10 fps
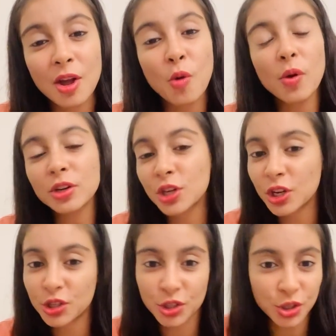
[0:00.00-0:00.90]
What
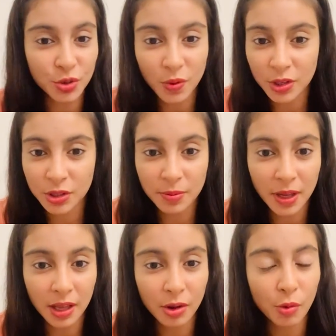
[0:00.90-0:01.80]
changes do you want to
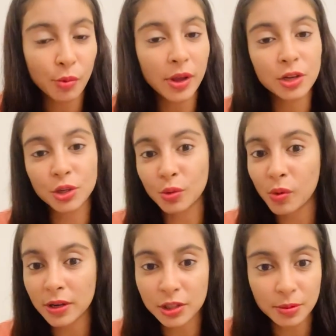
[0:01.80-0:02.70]
make? Where do you
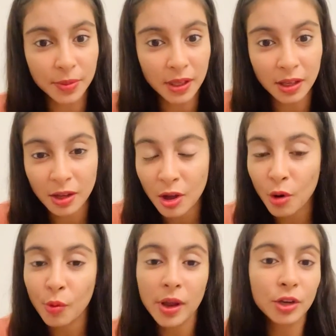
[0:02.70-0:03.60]
want to be?
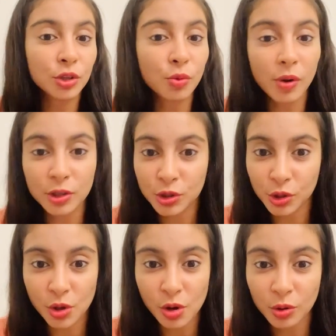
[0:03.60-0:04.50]
Where do you want to
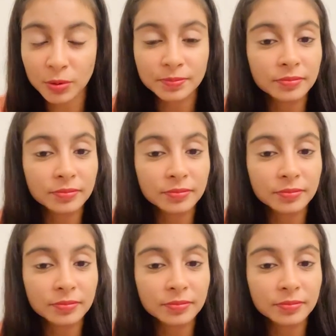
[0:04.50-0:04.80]
go?